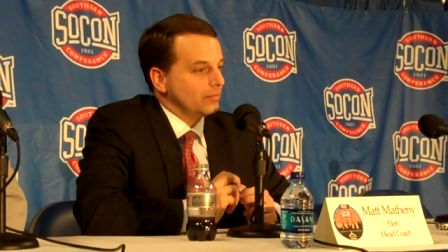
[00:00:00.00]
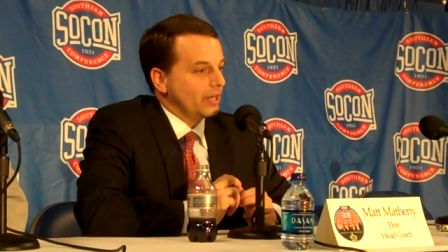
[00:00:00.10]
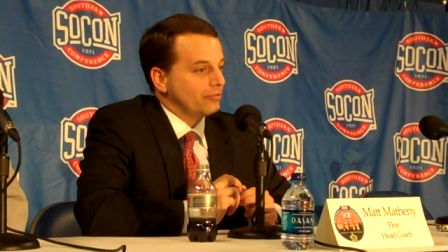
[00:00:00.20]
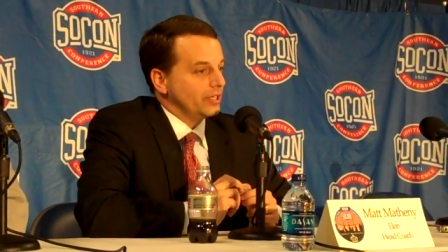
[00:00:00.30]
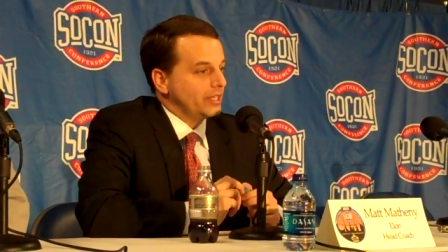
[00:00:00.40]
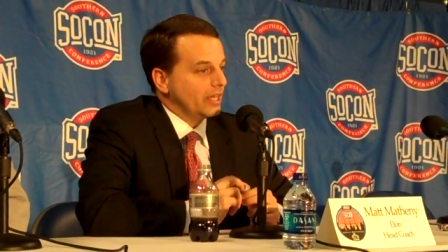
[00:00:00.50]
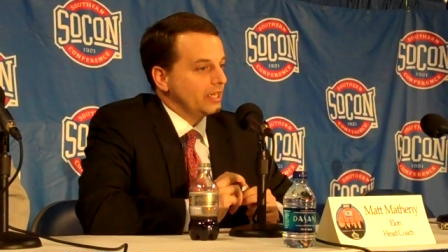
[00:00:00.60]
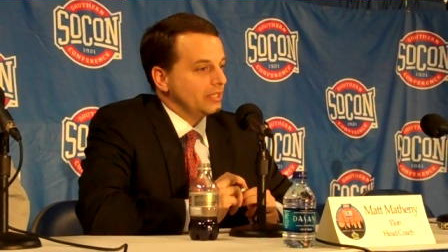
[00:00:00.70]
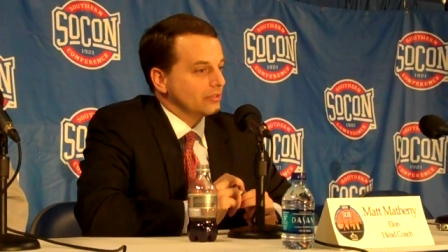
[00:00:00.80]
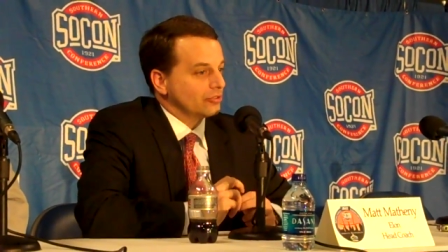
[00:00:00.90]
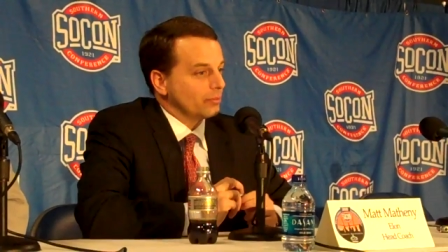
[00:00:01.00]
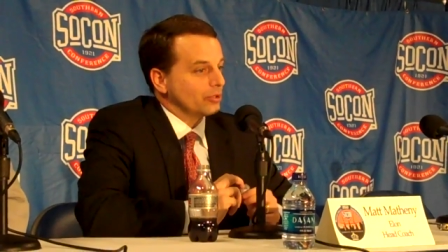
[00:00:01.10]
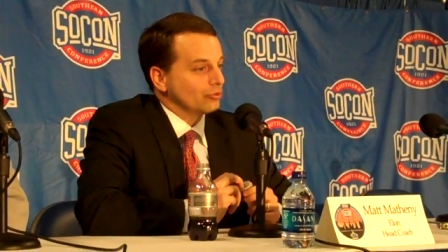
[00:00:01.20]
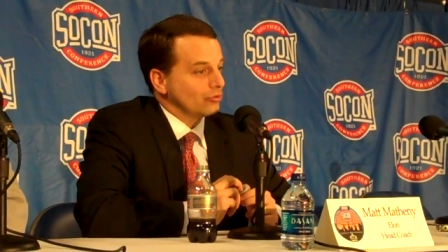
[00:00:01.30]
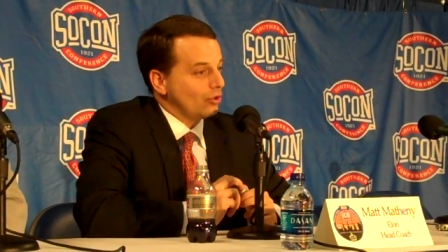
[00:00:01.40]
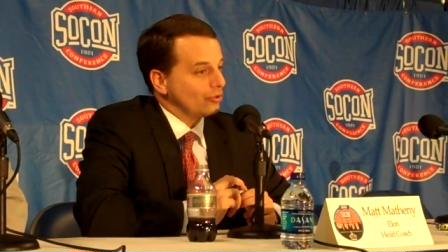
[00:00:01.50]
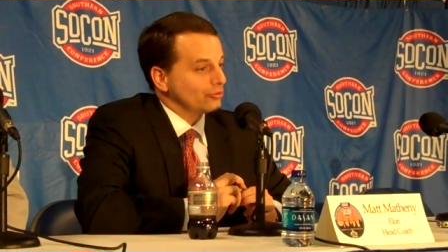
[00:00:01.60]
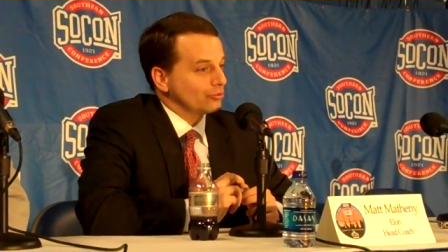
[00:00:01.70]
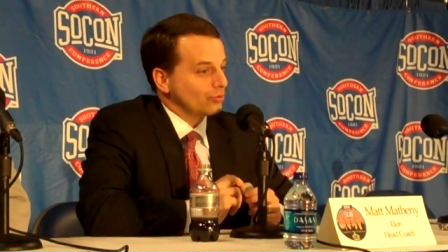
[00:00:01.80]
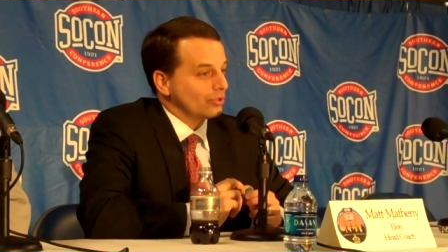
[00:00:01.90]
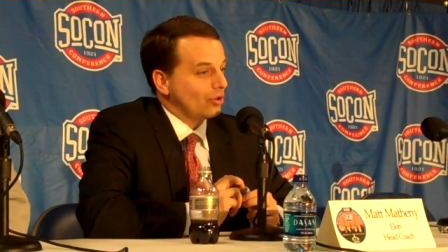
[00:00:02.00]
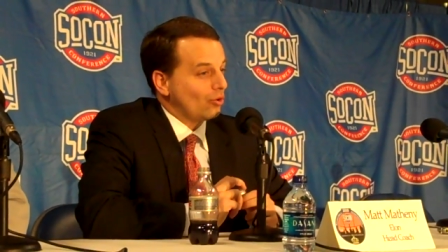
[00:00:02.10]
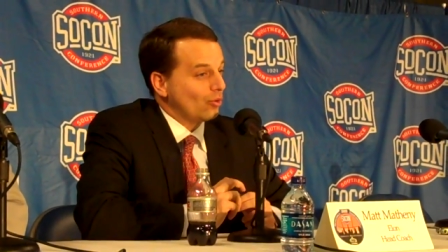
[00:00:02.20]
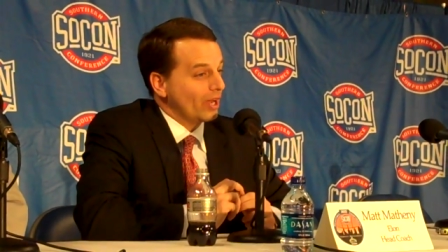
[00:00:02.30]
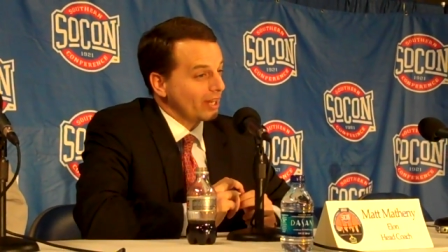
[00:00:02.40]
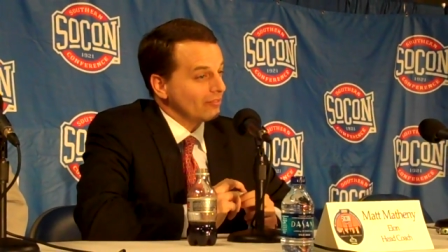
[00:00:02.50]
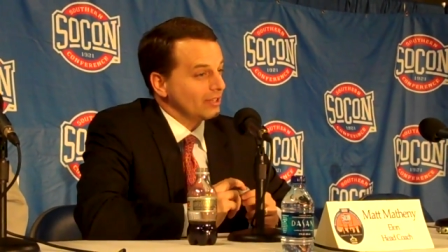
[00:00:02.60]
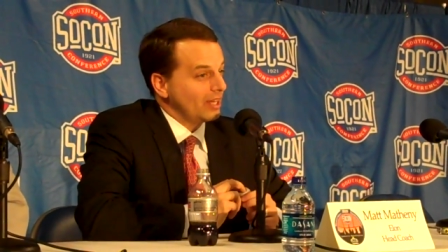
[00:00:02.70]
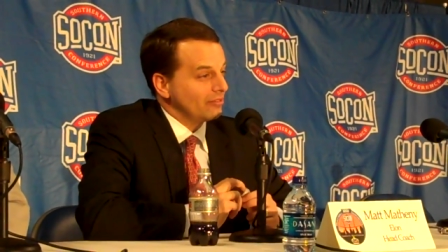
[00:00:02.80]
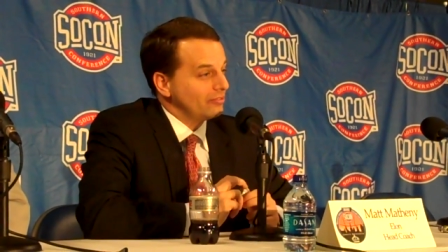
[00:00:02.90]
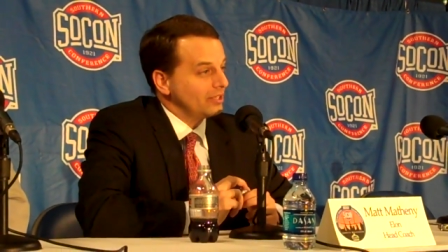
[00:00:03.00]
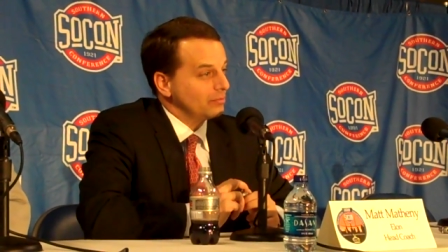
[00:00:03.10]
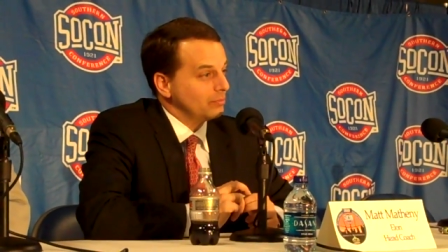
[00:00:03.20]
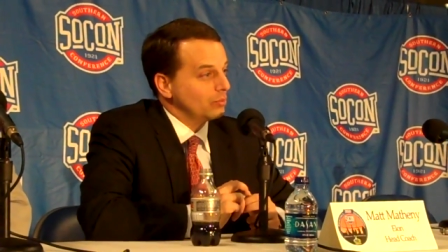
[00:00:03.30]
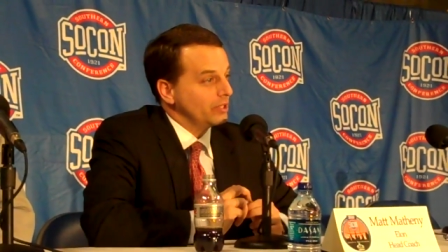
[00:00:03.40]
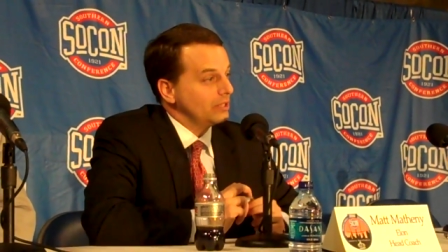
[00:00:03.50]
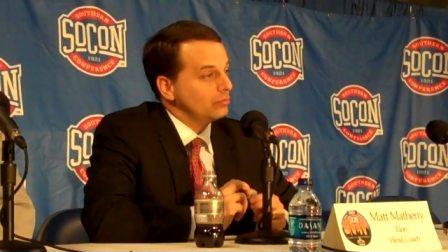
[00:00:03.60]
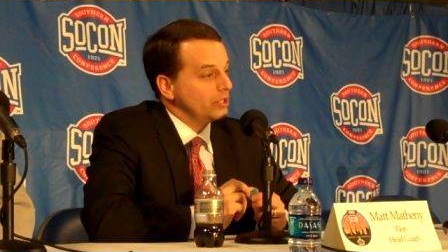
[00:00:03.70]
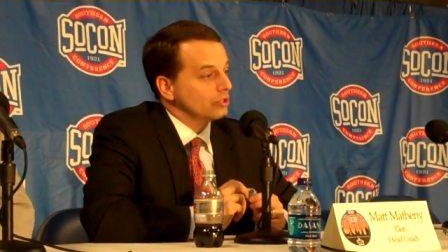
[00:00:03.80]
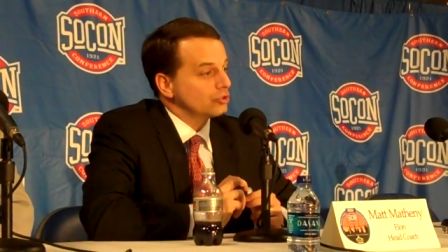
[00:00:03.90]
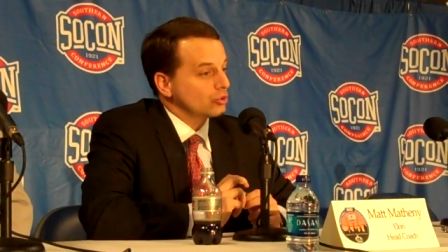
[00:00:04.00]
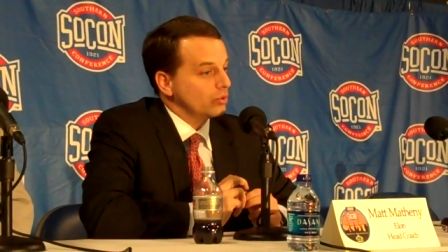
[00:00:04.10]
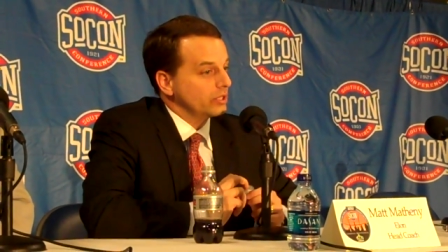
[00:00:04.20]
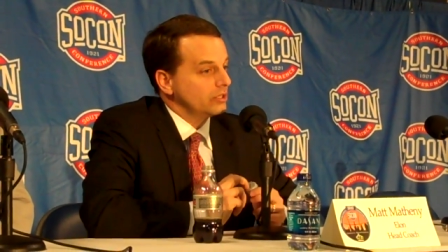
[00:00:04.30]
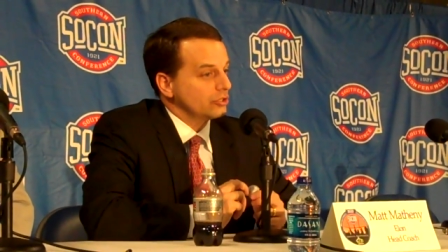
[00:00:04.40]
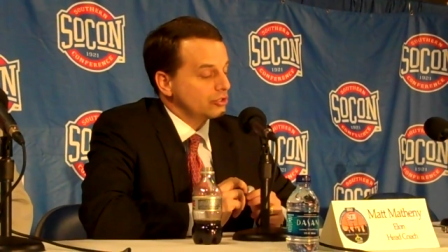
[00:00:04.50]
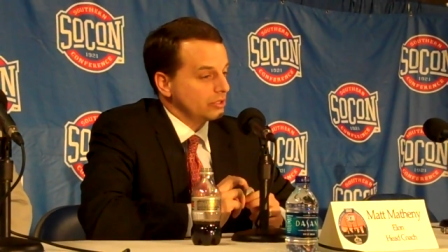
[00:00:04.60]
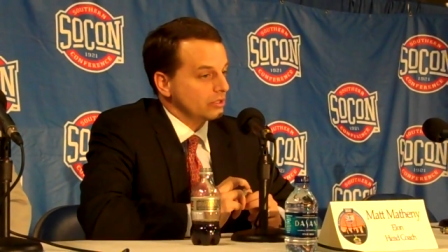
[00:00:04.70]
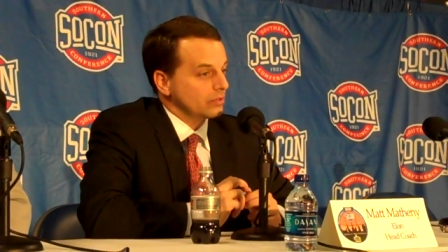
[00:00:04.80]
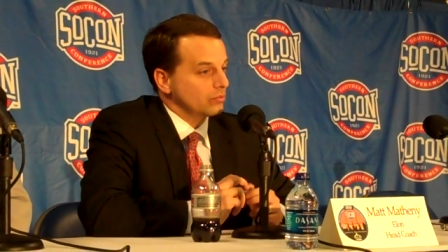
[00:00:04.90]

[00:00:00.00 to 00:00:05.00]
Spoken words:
every day and some of those losses weren't a whole heck of a lot of fun, but we enjoyed this year.